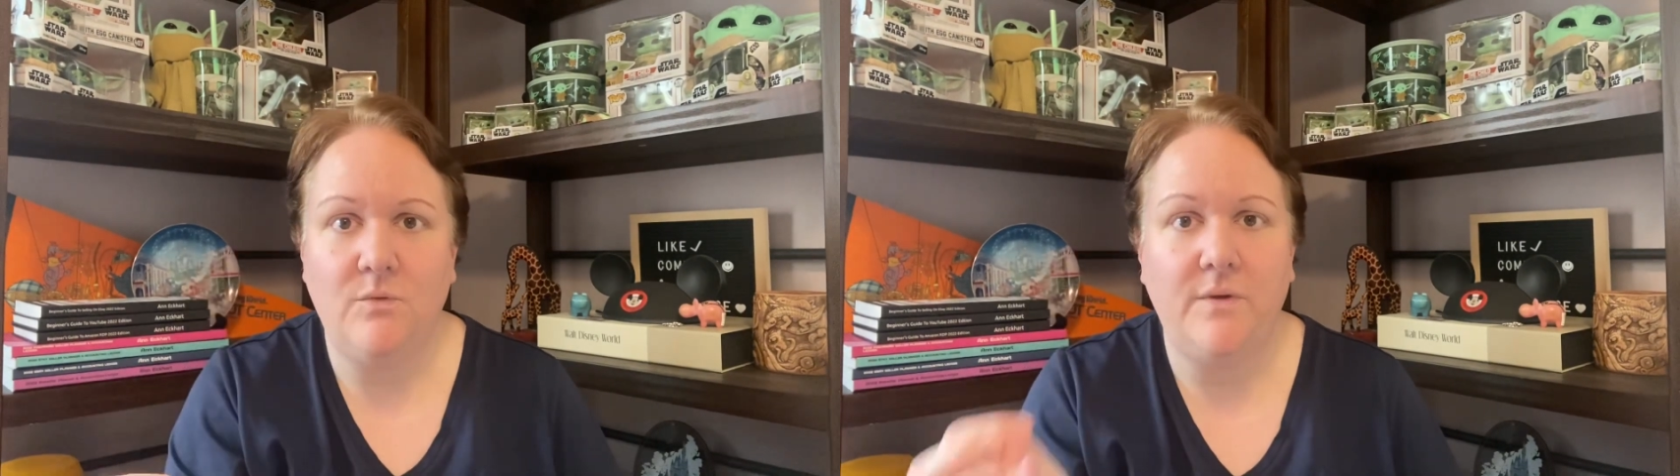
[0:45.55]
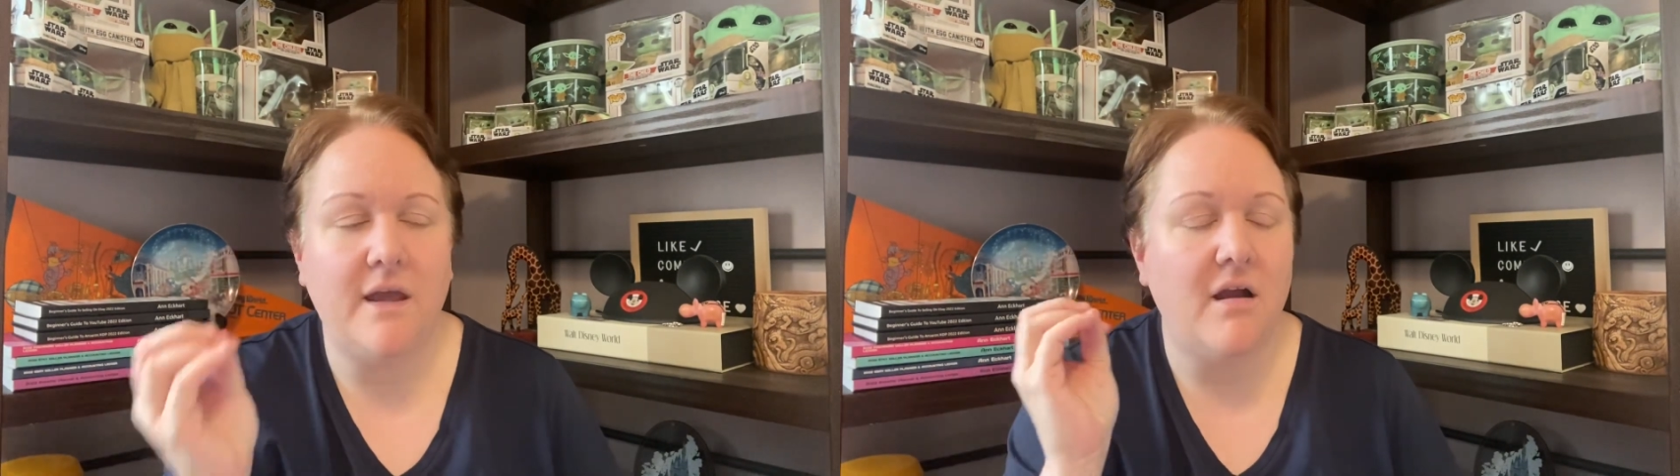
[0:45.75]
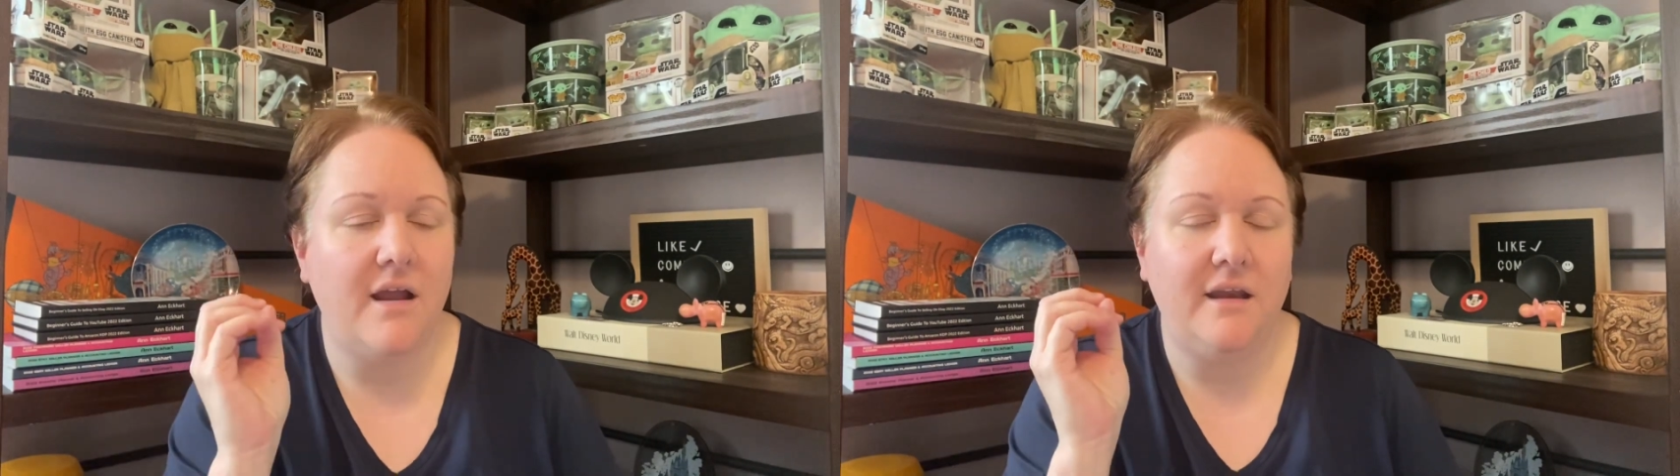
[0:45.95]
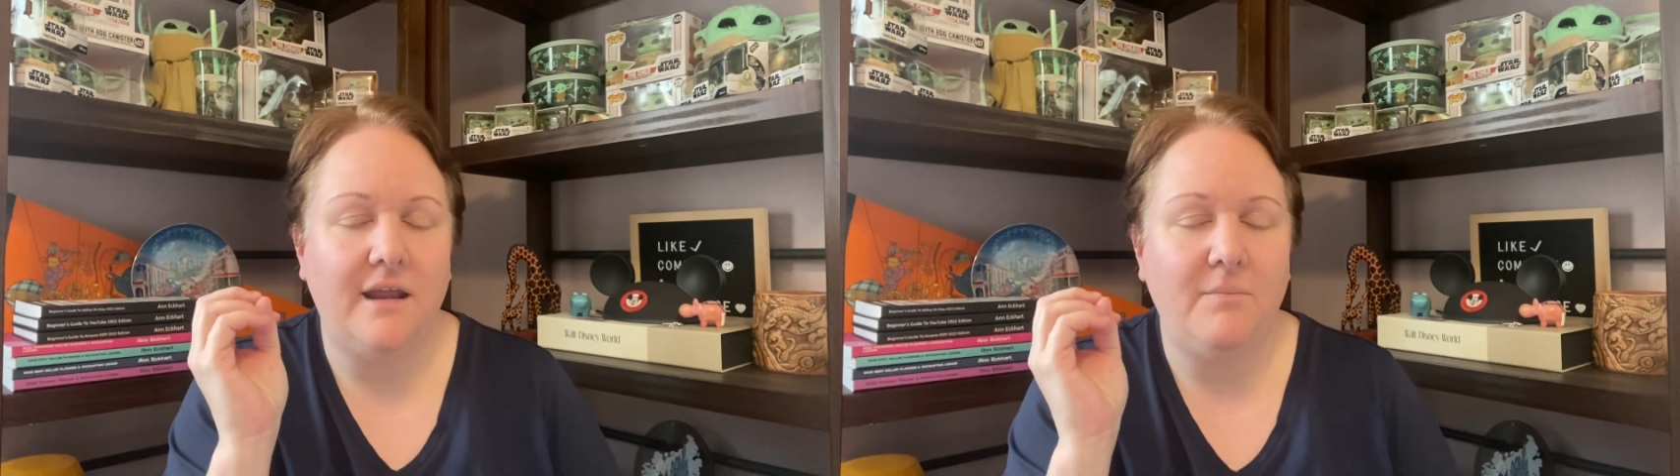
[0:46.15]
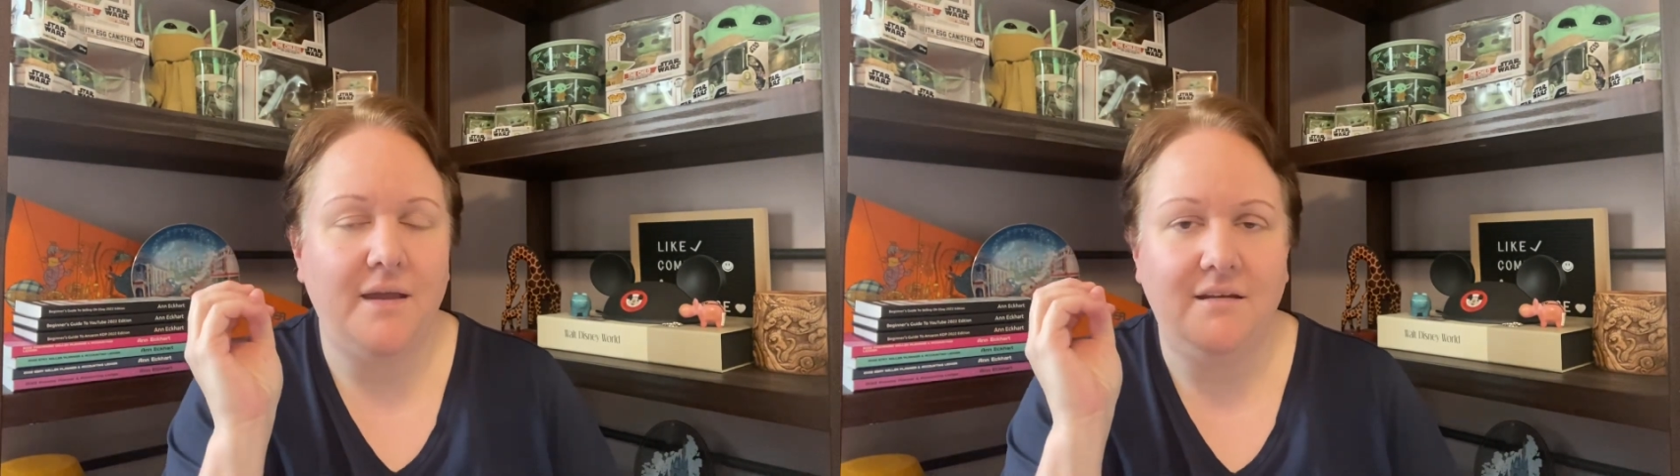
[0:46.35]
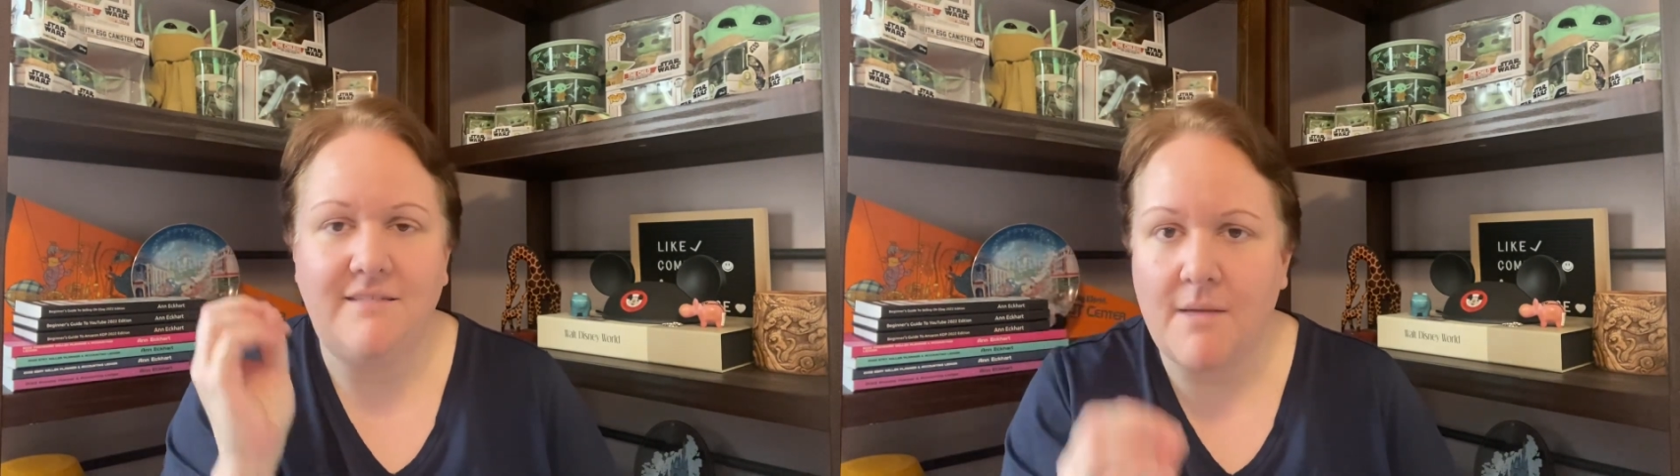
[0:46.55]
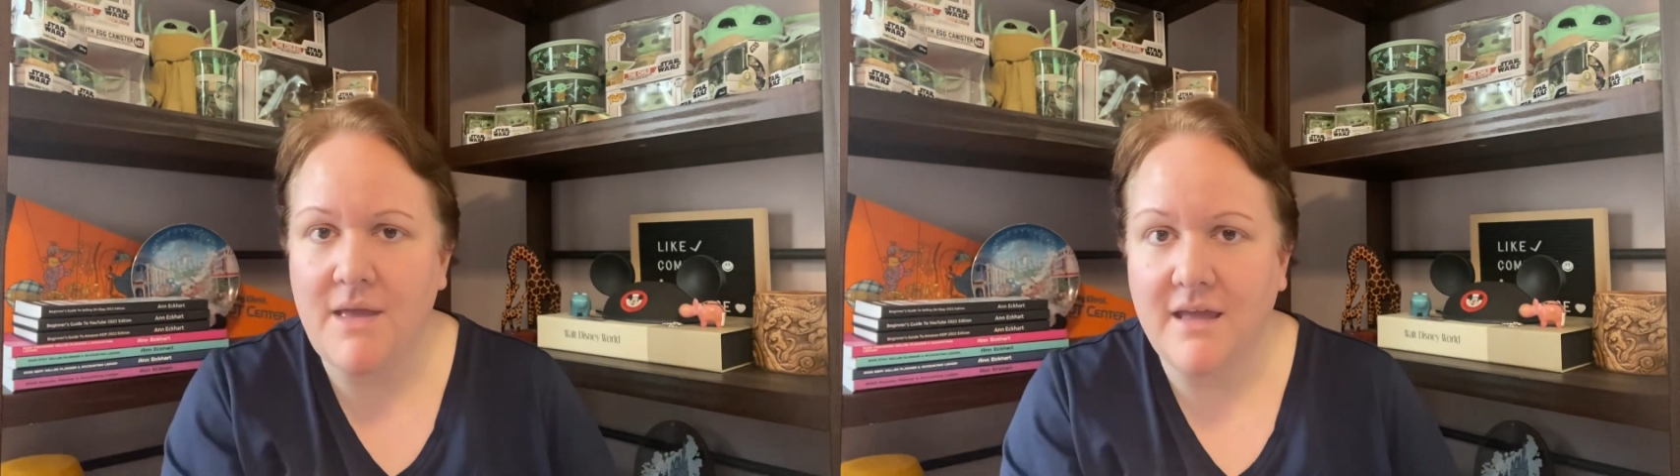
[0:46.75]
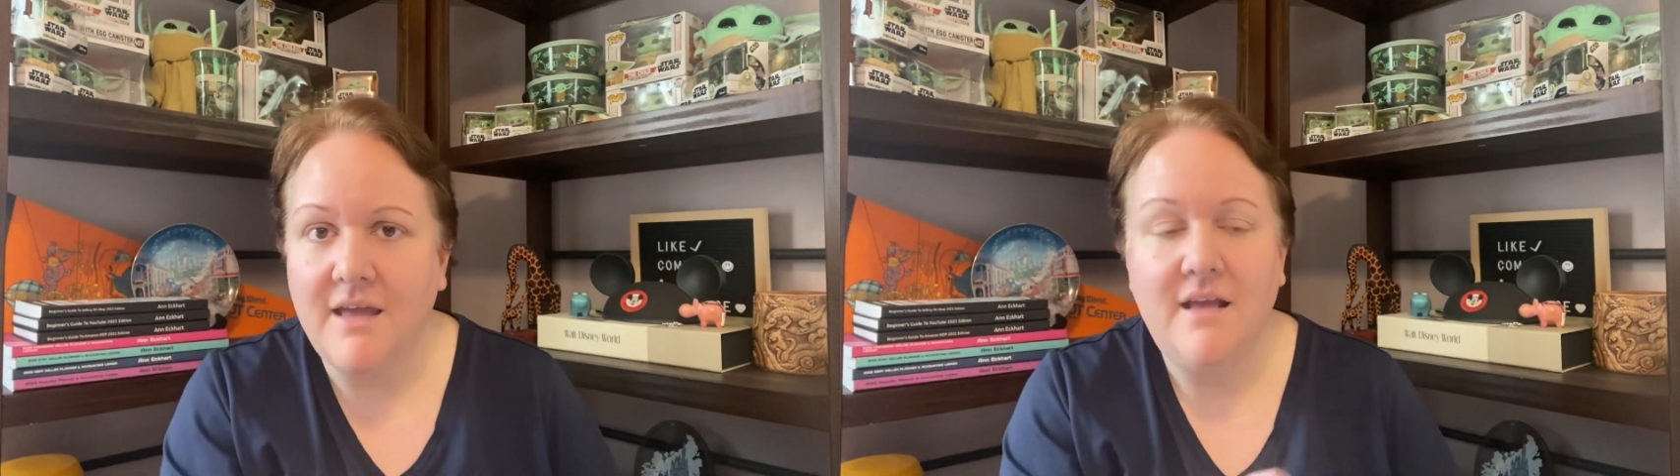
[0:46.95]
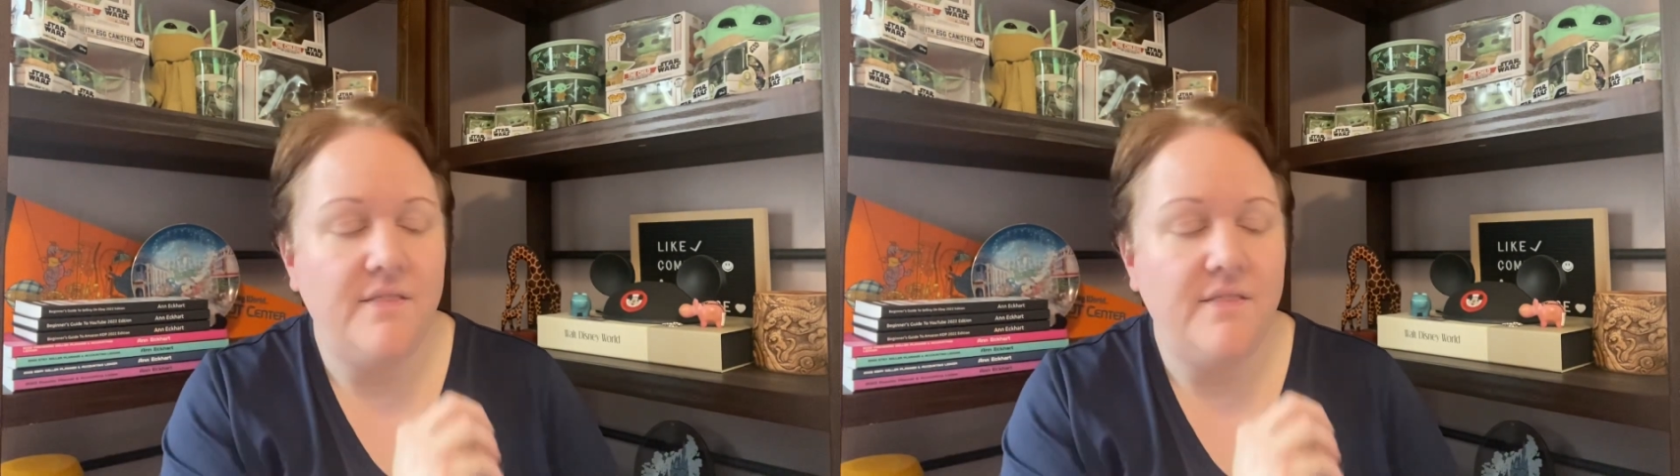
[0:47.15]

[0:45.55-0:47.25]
We are in a pandemic.